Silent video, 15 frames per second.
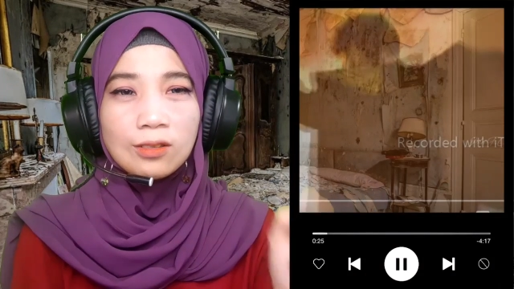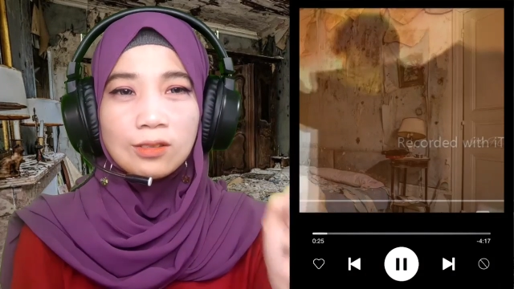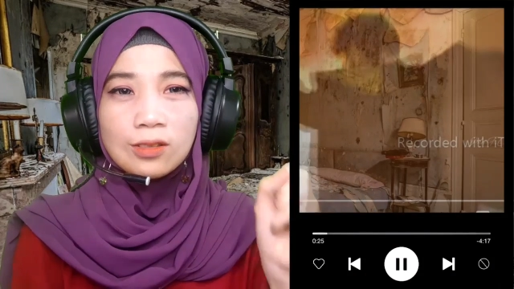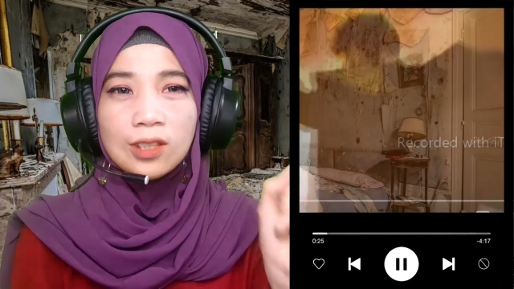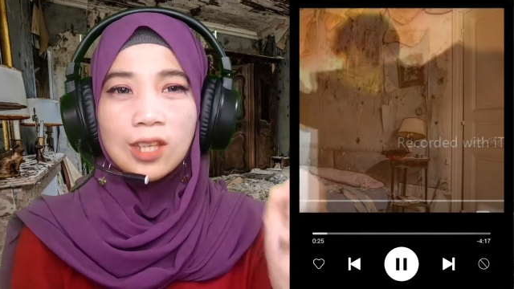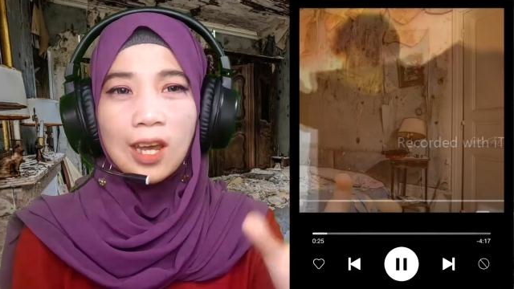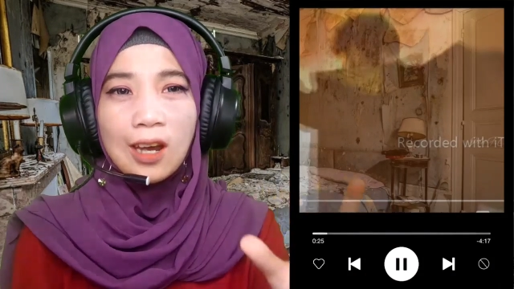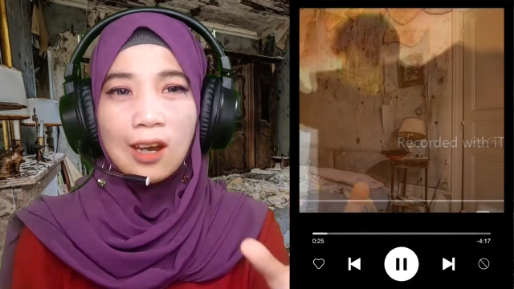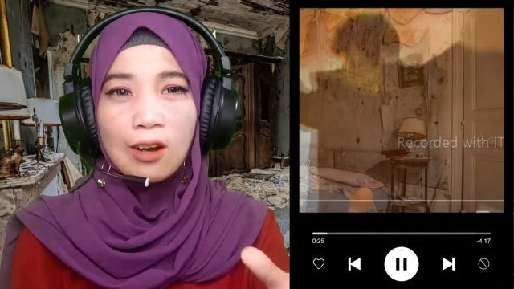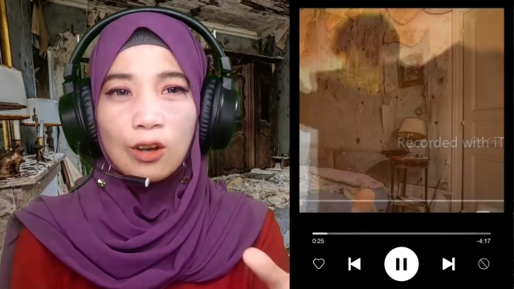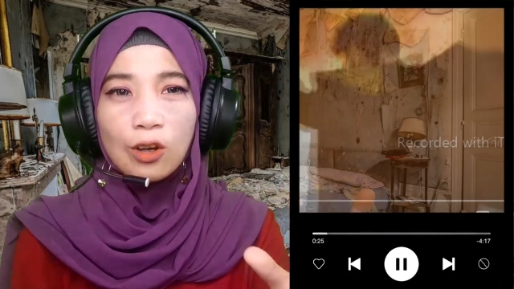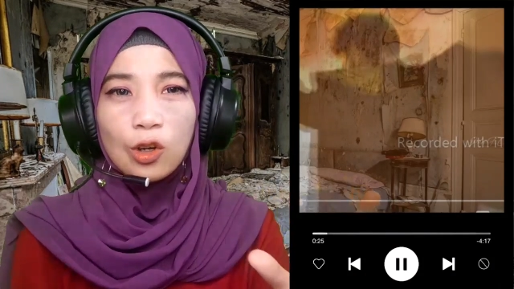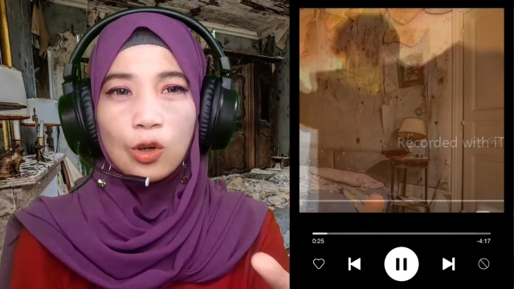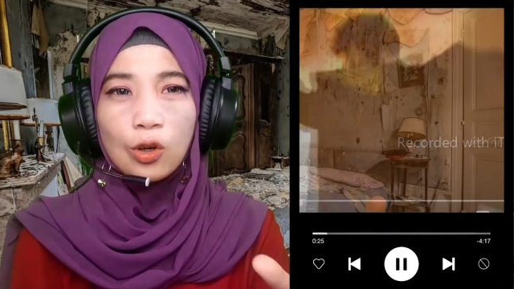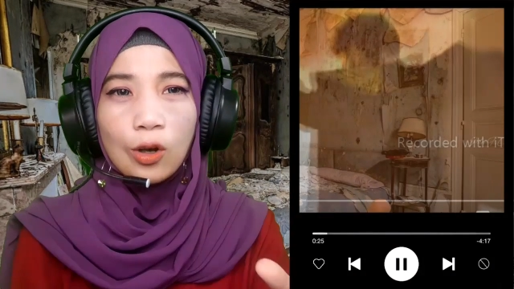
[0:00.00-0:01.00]

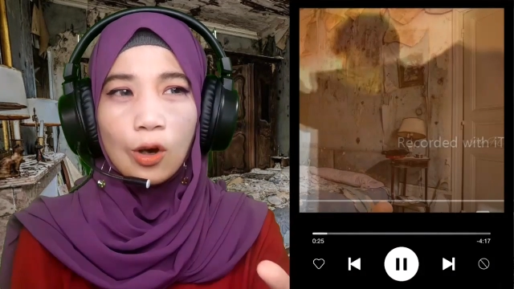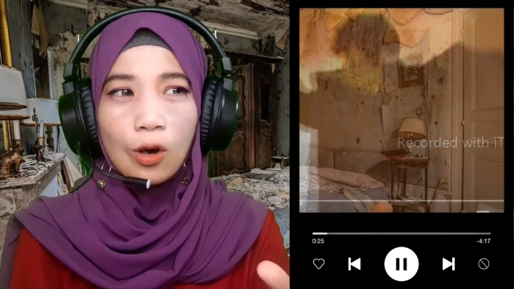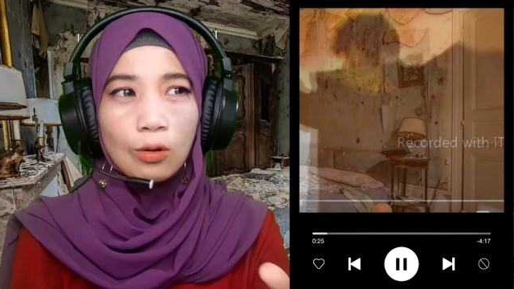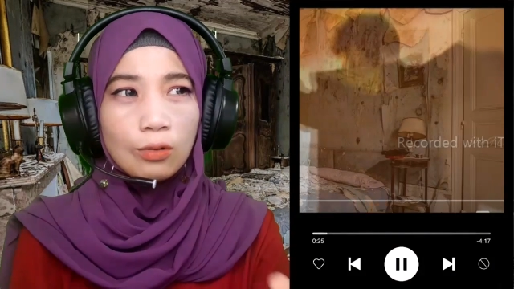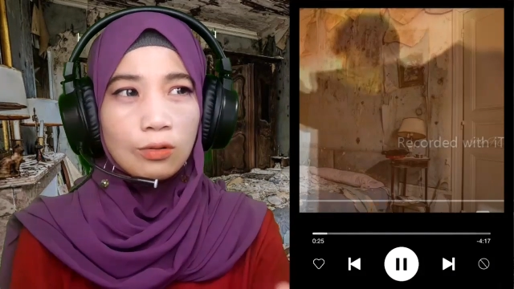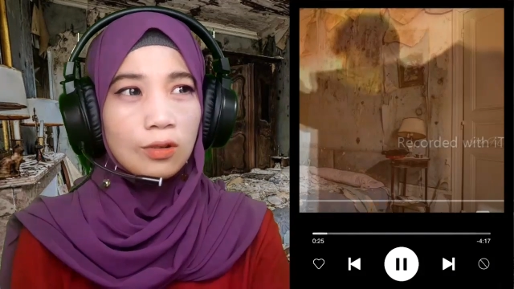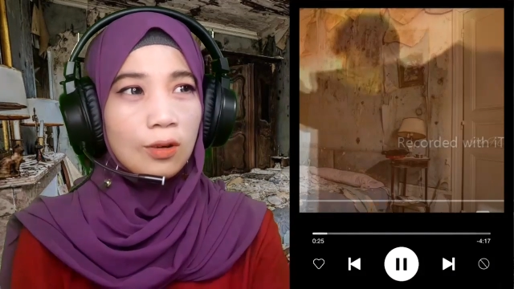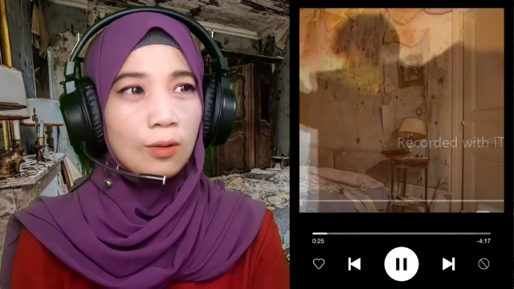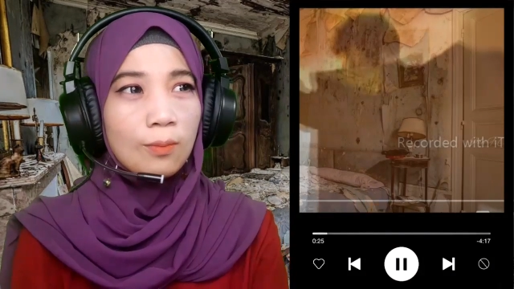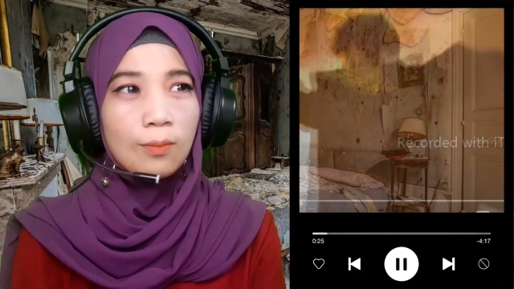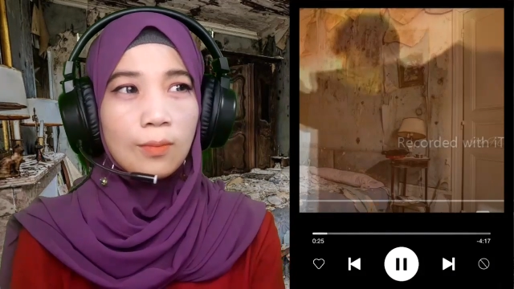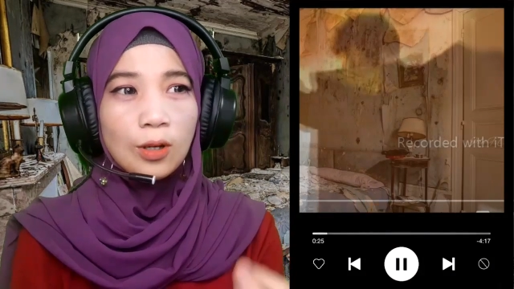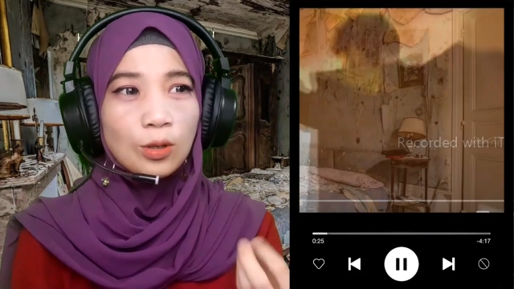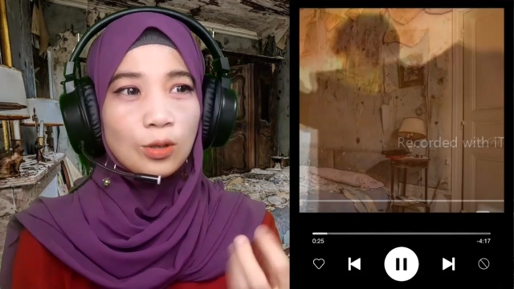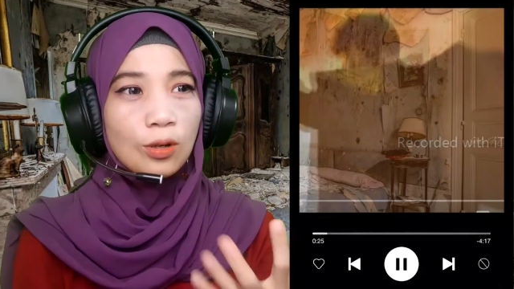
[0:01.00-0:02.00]
singer, you know,
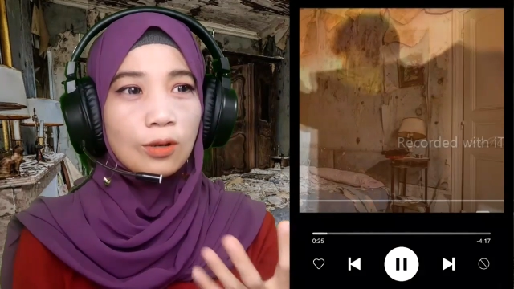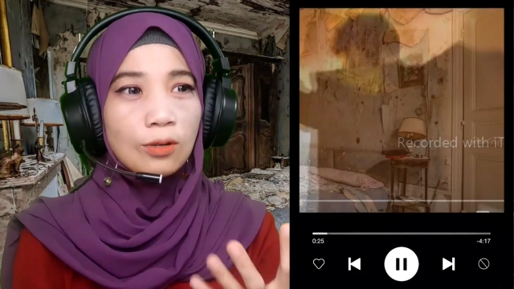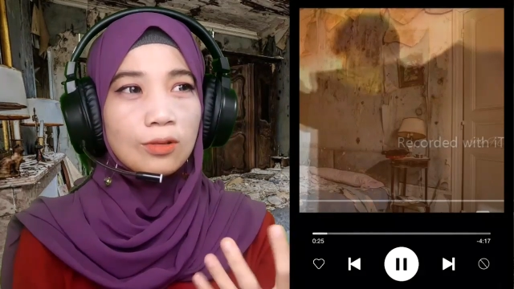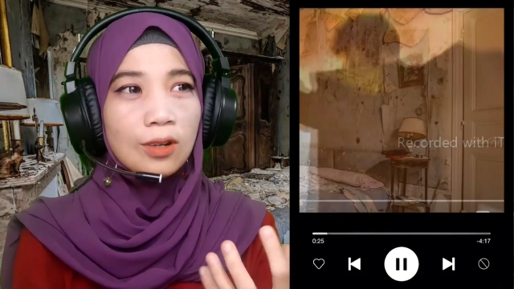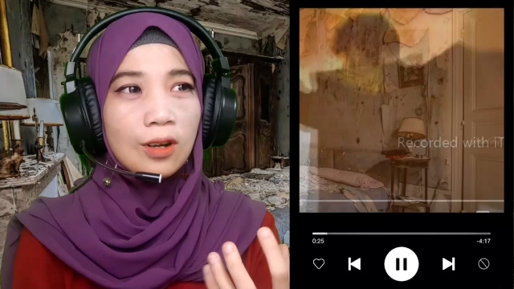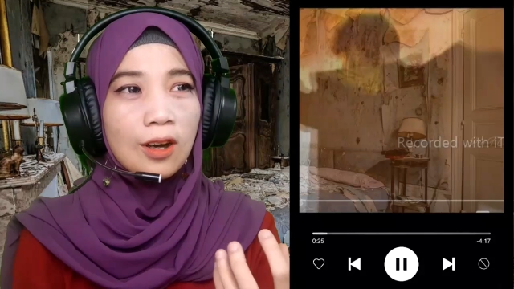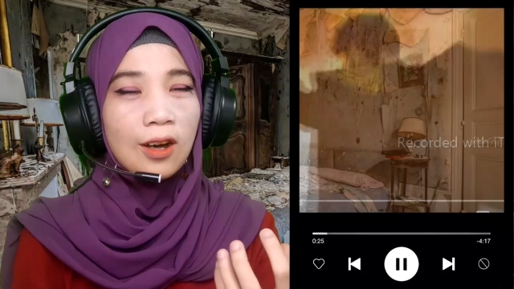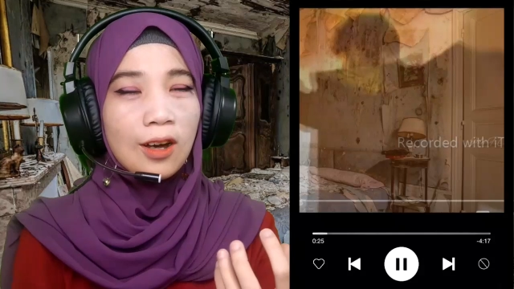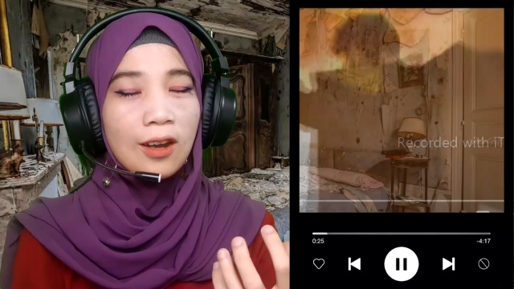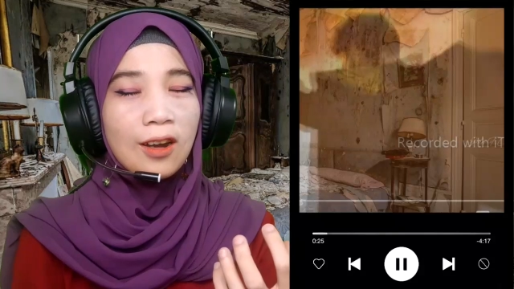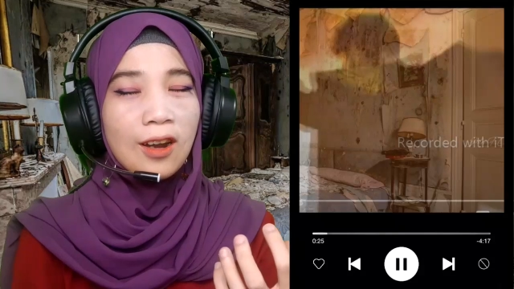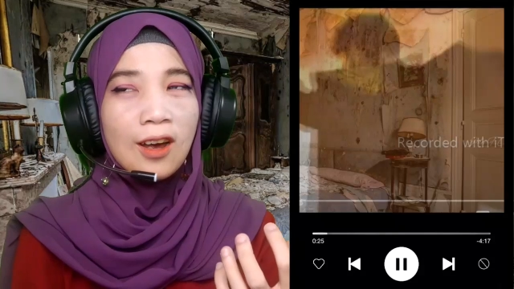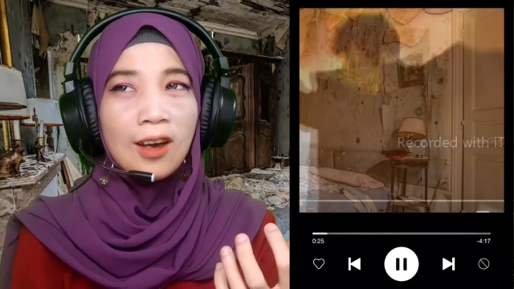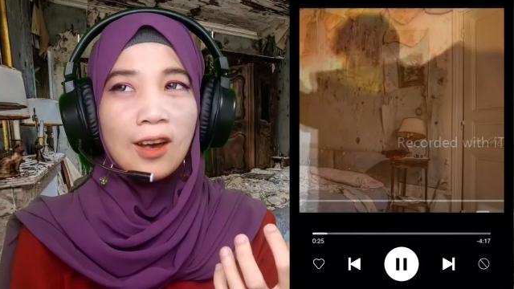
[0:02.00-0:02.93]
mashallah. And